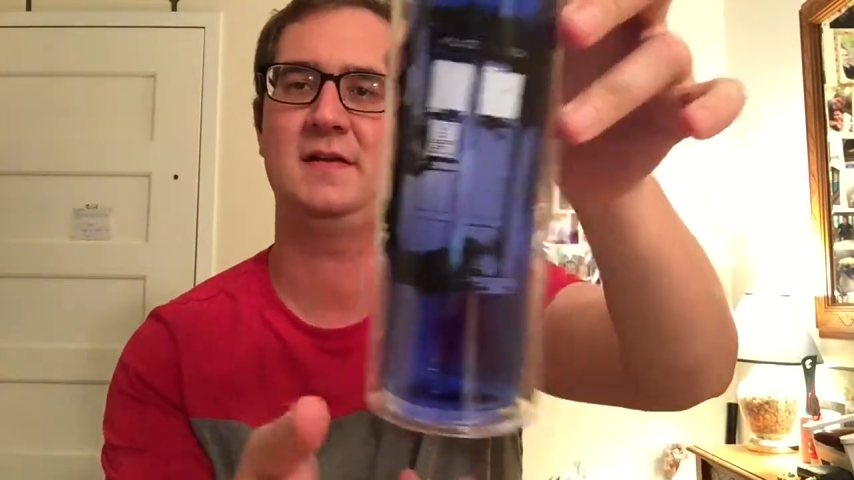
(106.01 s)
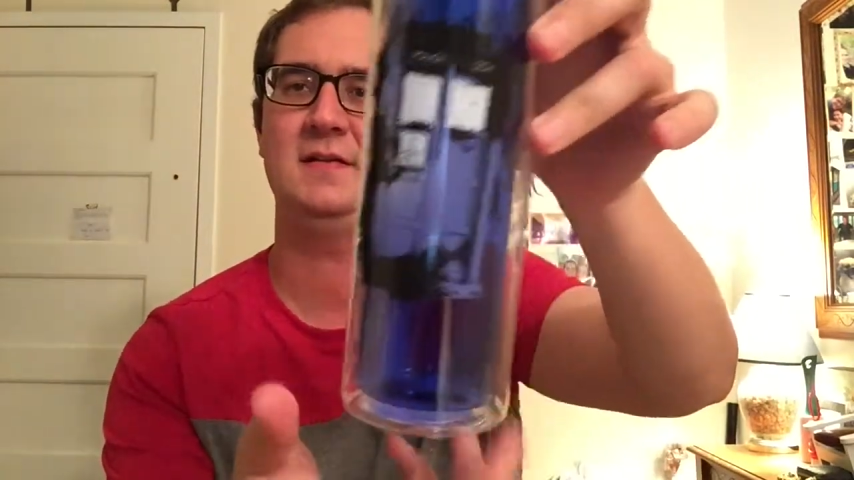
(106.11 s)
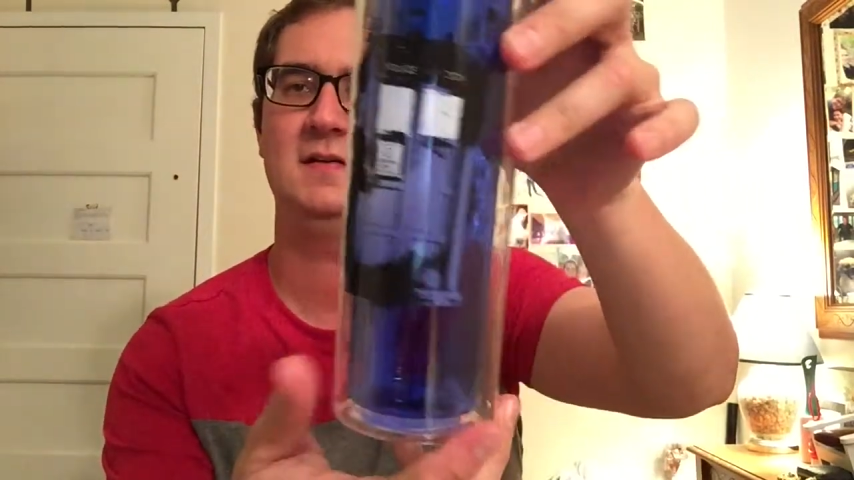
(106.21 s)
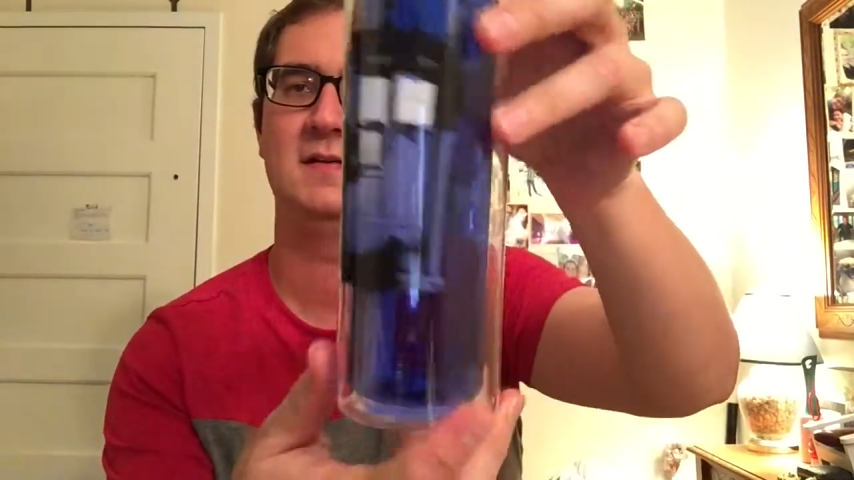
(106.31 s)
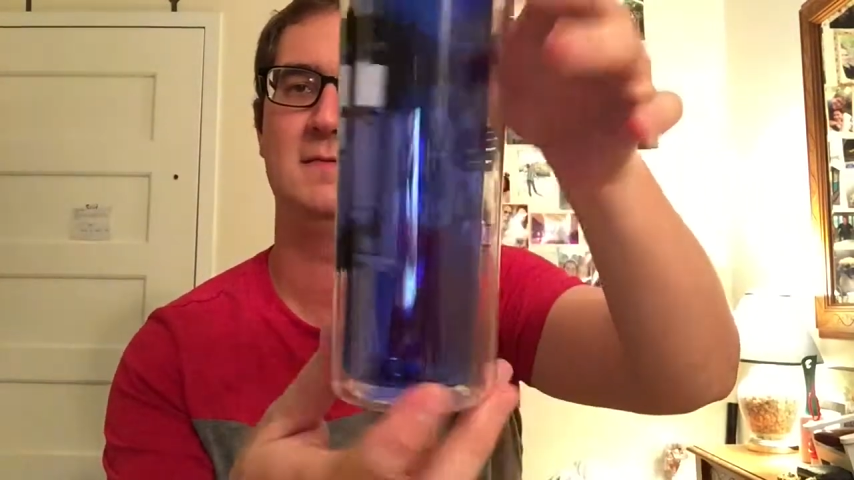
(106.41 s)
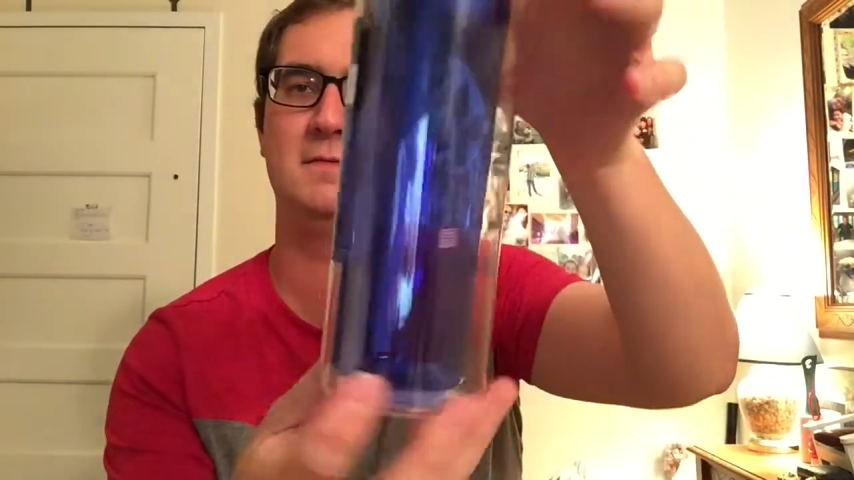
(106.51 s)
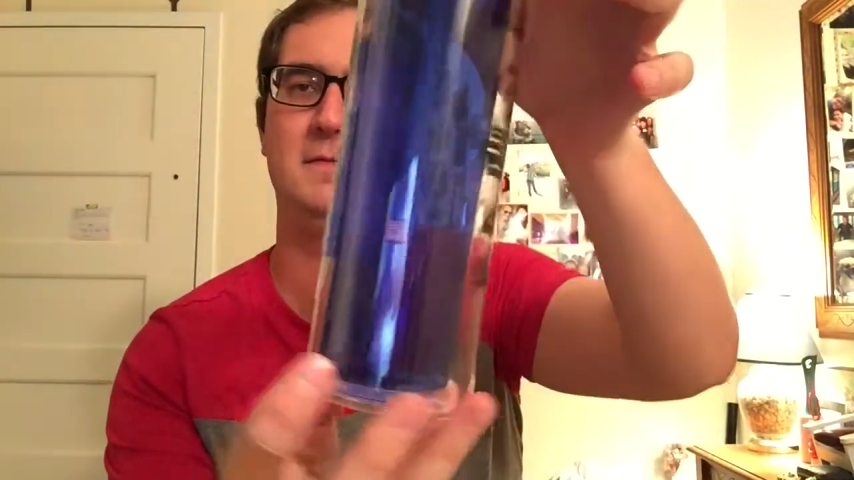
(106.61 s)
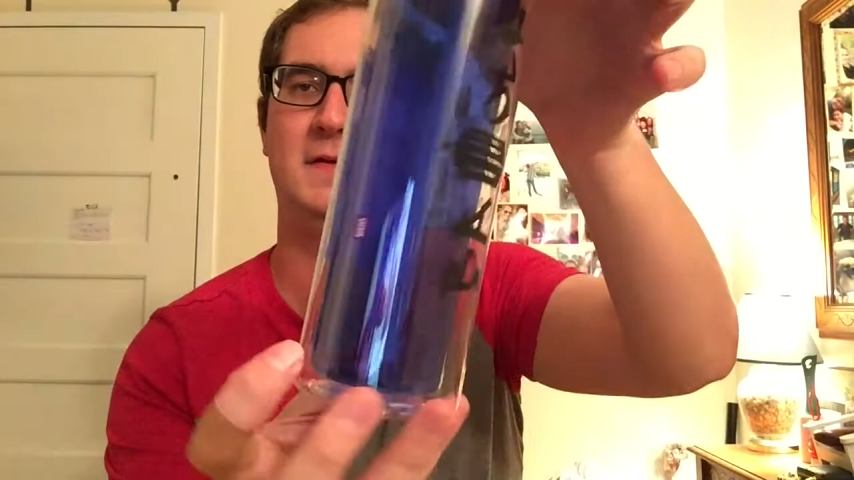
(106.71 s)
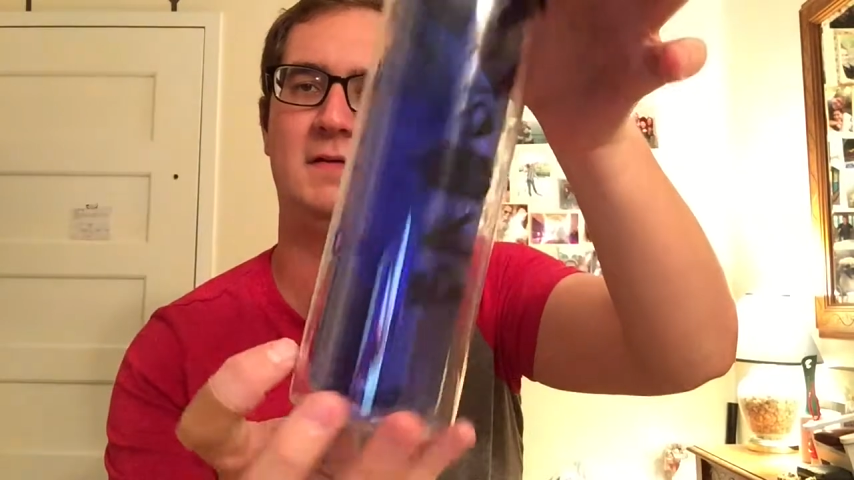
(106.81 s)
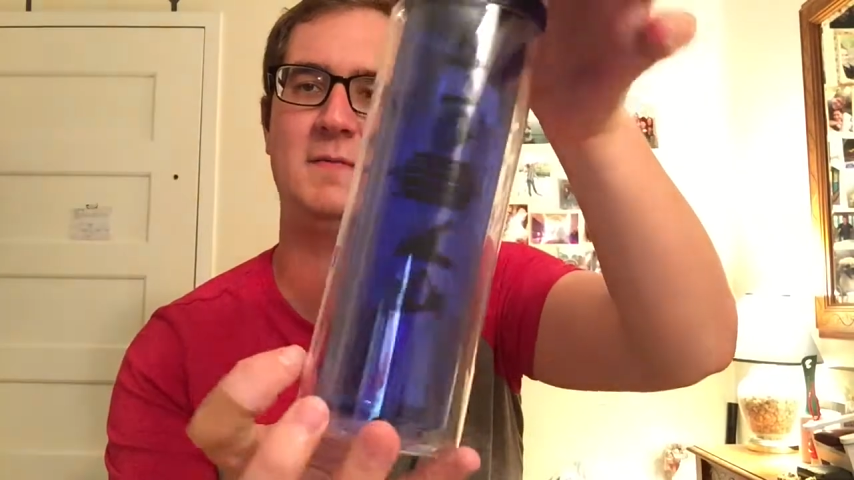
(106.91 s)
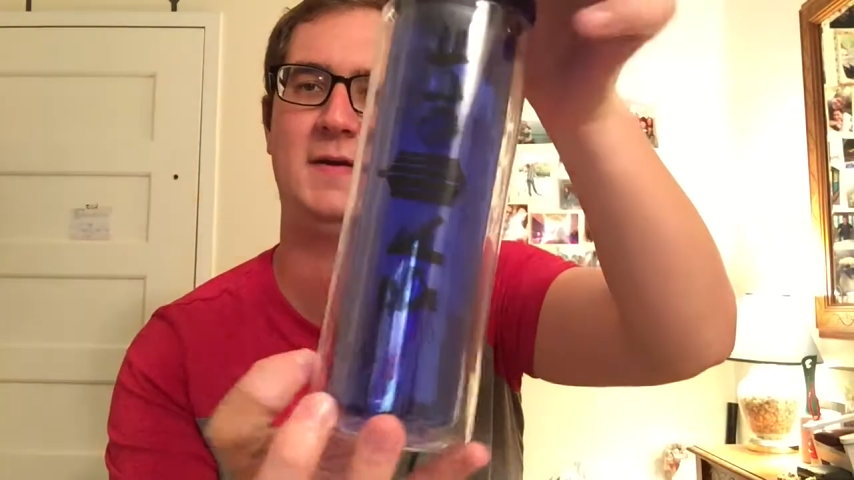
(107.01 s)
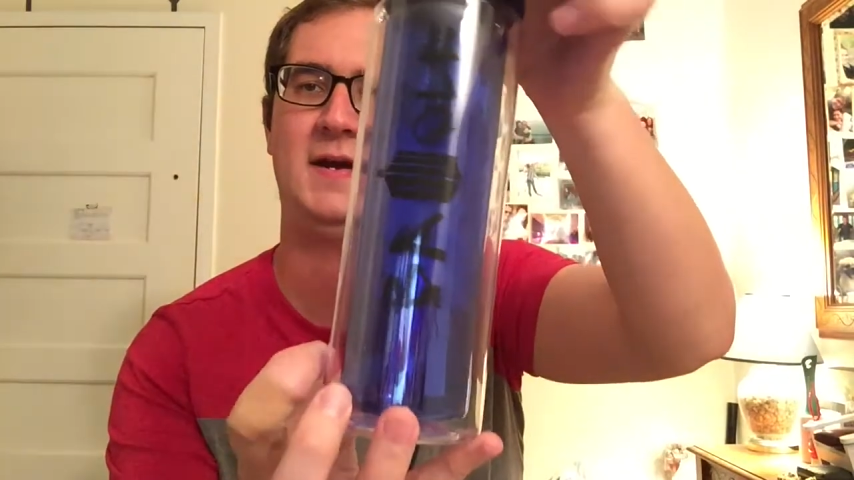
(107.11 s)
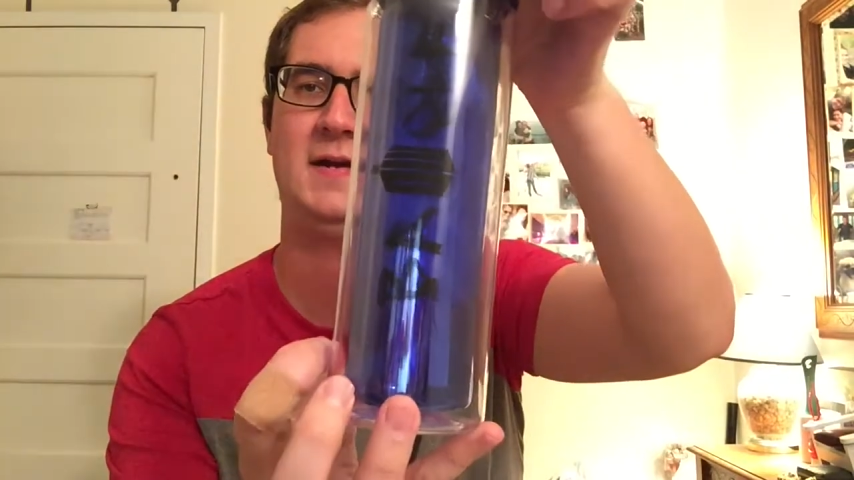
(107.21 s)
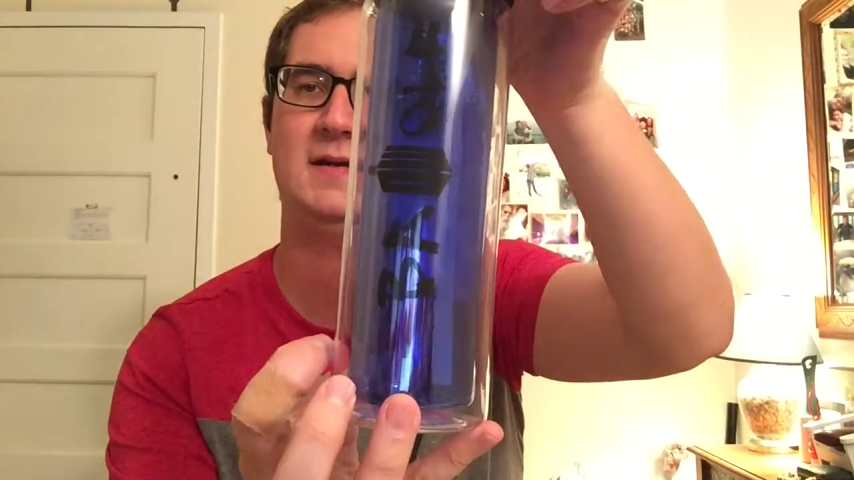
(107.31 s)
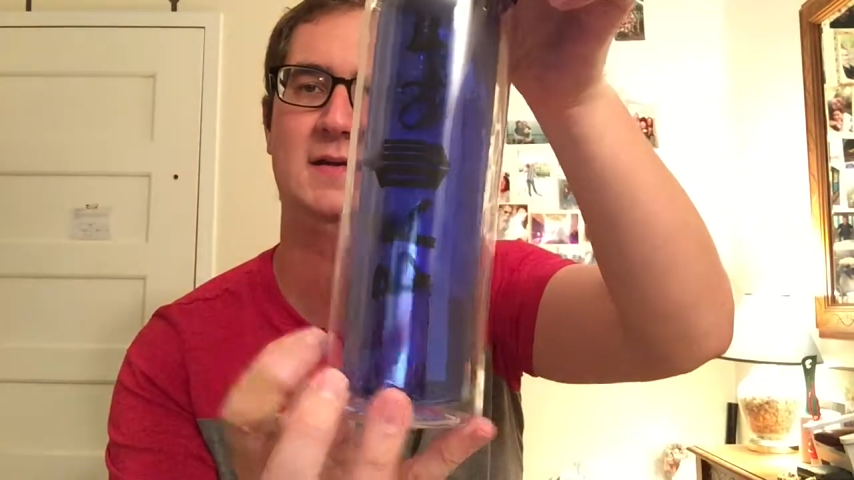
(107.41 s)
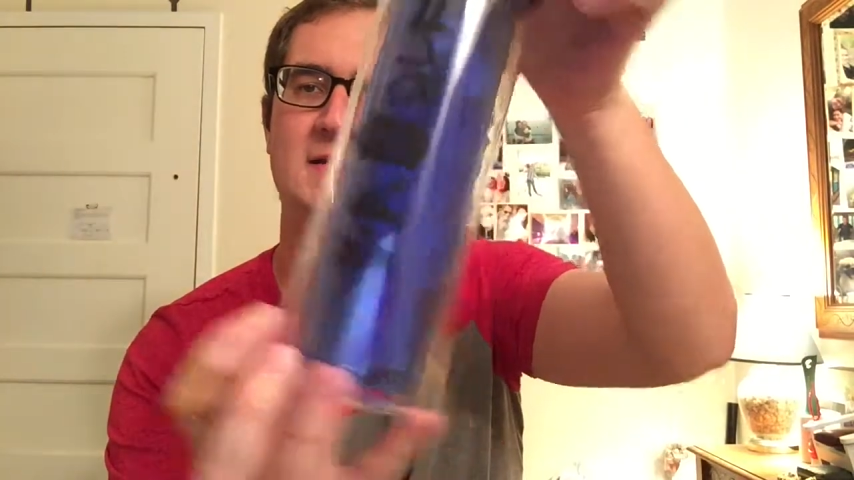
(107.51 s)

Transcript: here, very back.